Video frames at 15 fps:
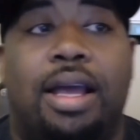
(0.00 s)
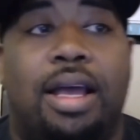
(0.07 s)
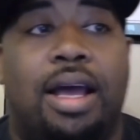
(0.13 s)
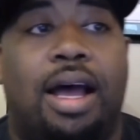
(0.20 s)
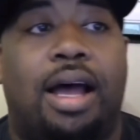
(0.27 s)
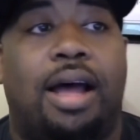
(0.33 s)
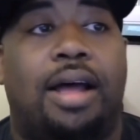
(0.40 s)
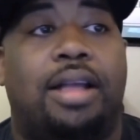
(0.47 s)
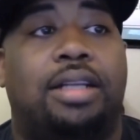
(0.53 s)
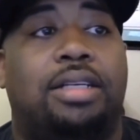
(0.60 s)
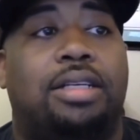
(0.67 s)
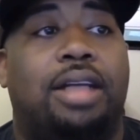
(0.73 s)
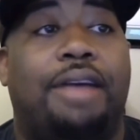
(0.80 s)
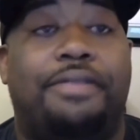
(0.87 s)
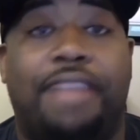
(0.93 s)
uh,
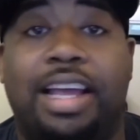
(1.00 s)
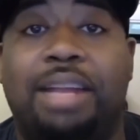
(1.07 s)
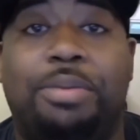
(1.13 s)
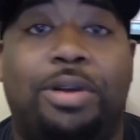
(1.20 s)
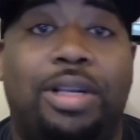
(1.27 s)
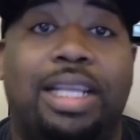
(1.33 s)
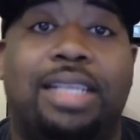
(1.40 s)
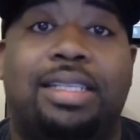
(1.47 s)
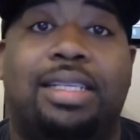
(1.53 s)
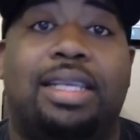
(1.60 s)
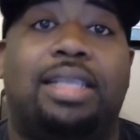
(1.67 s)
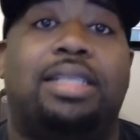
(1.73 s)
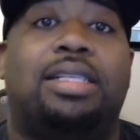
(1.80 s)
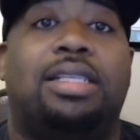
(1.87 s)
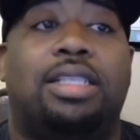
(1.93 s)
available
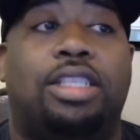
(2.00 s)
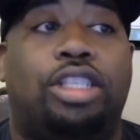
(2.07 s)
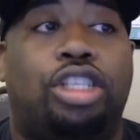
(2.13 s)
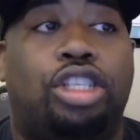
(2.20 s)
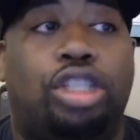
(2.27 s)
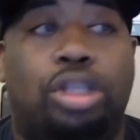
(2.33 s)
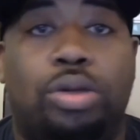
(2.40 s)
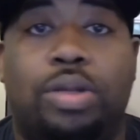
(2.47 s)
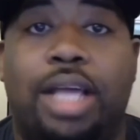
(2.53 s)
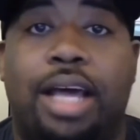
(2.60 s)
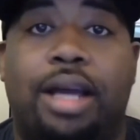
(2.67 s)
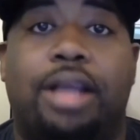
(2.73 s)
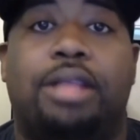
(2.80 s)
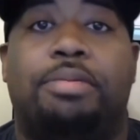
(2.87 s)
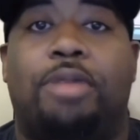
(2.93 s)
listings, to that
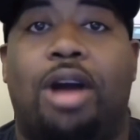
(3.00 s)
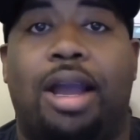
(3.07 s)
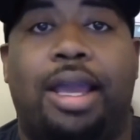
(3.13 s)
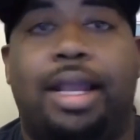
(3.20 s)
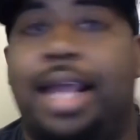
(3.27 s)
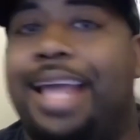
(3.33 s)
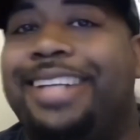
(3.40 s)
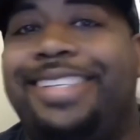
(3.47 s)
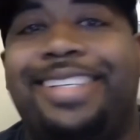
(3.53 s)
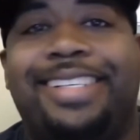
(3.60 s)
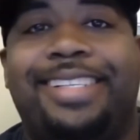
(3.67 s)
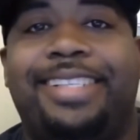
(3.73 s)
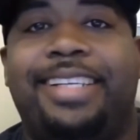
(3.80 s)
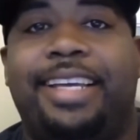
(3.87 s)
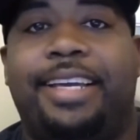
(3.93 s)
other market, and just
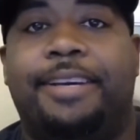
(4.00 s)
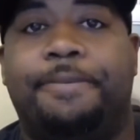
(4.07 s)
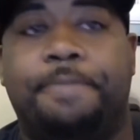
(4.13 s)
see.